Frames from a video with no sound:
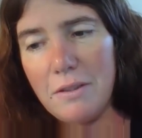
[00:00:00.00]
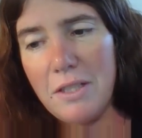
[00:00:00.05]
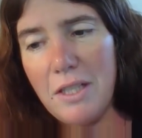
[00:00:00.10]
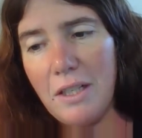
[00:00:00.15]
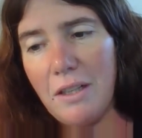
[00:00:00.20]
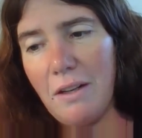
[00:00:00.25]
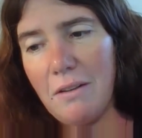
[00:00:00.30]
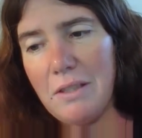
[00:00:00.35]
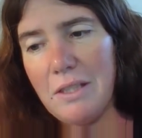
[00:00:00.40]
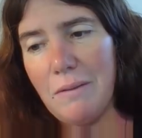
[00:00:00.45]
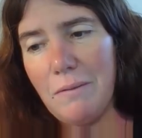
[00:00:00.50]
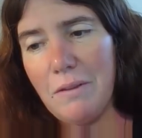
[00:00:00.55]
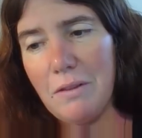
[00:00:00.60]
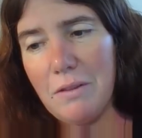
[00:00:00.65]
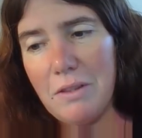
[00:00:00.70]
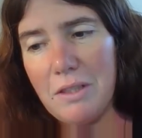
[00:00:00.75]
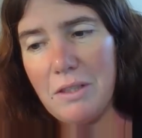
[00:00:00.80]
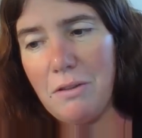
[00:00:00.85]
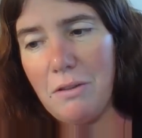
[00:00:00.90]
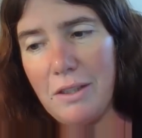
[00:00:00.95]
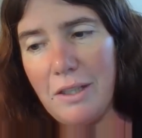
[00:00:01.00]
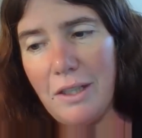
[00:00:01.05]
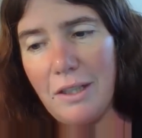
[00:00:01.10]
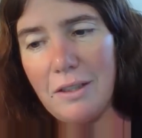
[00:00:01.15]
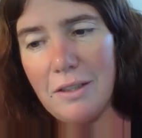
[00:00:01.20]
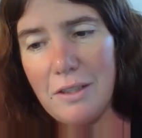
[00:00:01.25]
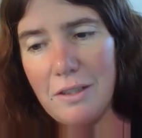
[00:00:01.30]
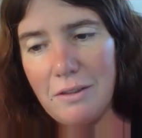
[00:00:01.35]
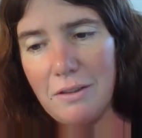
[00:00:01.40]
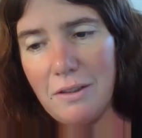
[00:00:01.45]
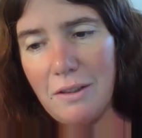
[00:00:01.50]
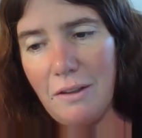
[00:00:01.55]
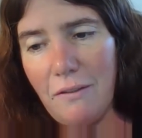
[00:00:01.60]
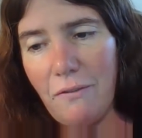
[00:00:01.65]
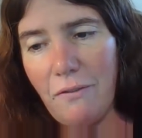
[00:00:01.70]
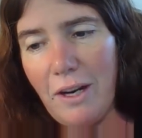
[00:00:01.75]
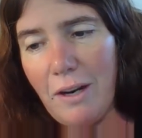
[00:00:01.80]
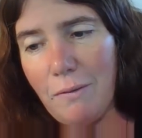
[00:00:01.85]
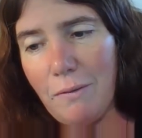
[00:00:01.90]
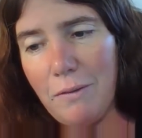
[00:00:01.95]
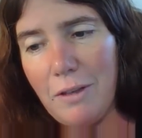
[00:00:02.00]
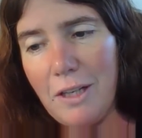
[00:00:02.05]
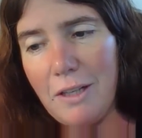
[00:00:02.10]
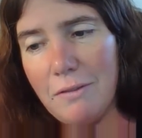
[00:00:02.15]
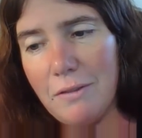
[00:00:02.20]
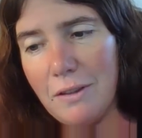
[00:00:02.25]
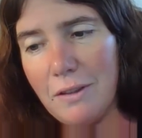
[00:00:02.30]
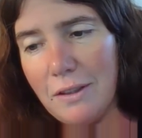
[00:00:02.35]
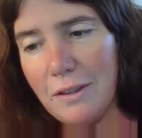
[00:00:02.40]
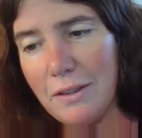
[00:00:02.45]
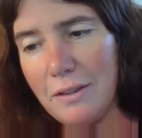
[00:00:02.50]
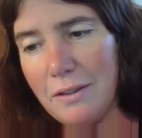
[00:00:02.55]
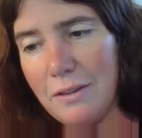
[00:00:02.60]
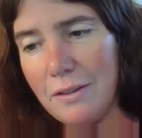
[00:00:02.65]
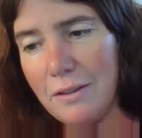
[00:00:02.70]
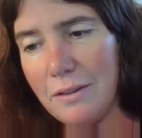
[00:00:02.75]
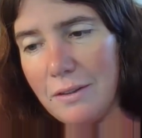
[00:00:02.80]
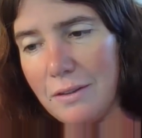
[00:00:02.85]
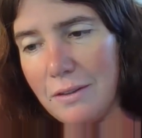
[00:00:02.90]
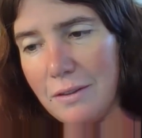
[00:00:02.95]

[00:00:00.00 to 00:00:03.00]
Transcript: She loves some of those cool cars at Rod Run.